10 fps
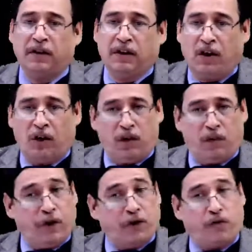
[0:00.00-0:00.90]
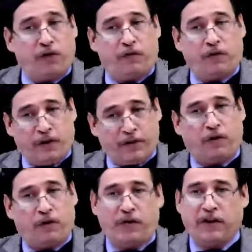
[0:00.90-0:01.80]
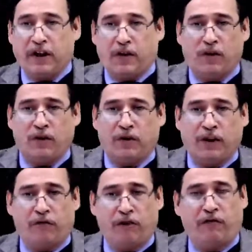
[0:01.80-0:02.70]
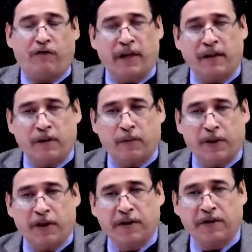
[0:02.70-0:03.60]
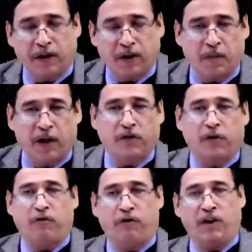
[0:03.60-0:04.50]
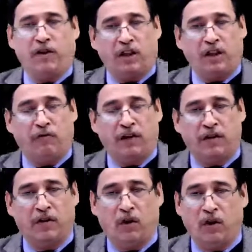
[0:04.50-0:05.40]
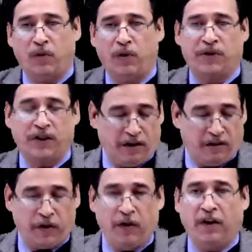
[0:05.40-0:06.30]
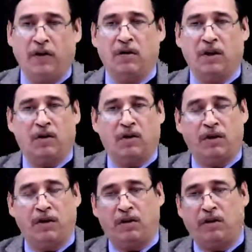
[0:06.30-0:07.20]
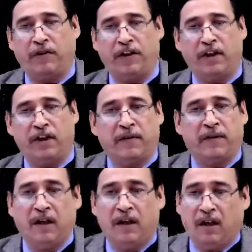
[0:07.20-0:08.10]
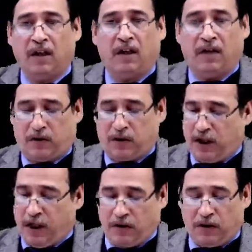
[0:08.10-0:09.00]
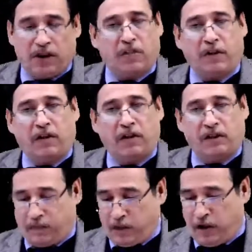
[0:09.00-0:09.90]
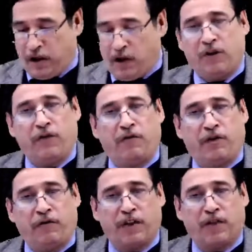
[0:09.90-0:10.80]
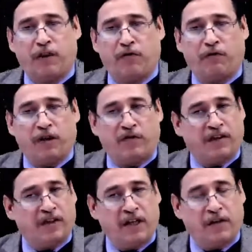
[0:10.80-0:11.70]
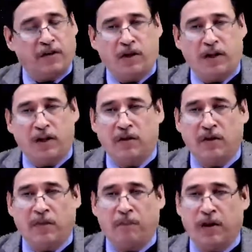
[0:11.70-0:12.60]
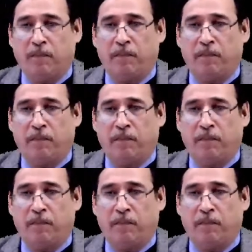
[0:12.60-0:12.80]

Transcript: Hope each one of you, as always, are also in very fine spirits in spite of very chilly weather almost in every nook and corner of India. So now in this particular chapter, Accounting for Investment, we have decided to actually pick up.